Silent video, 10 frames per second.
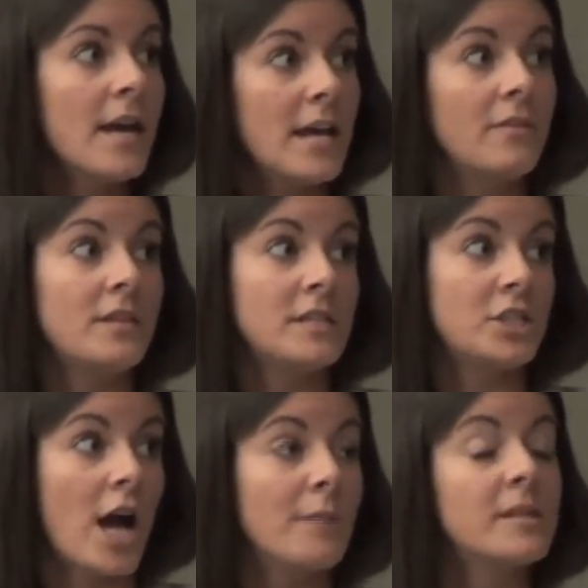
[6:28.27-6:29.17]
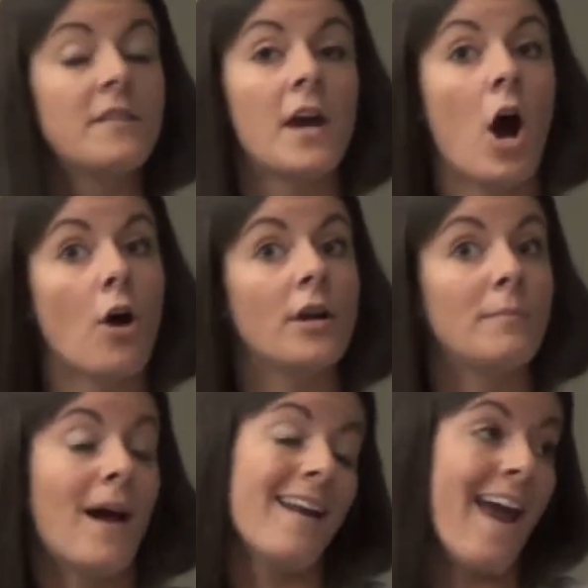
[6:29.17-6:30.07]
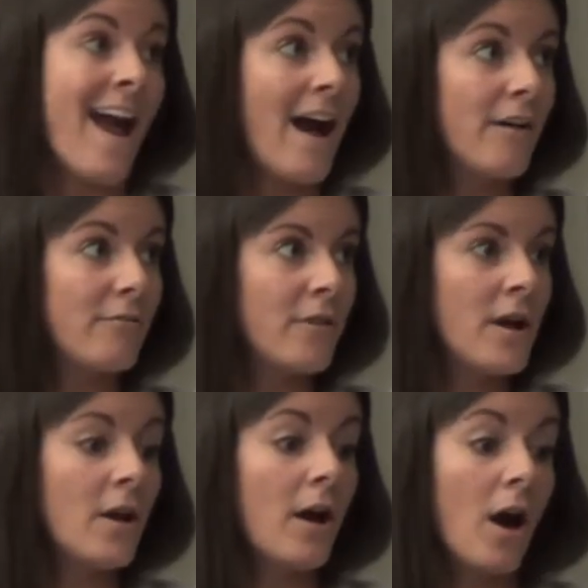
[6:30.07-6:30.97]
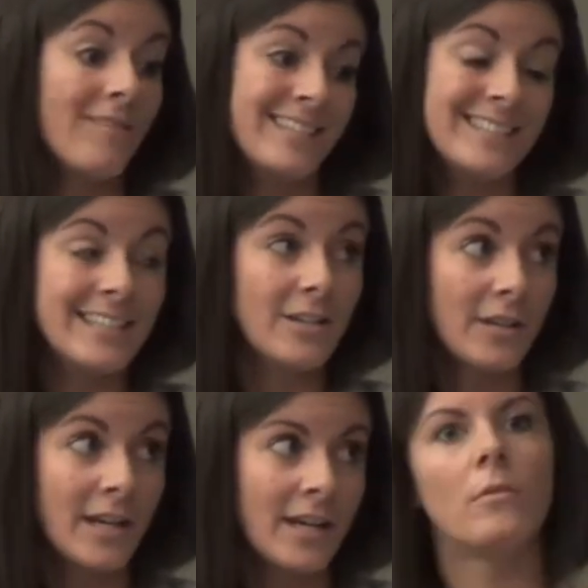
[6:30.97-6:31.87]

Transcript: in these jobs that they already might have illegally.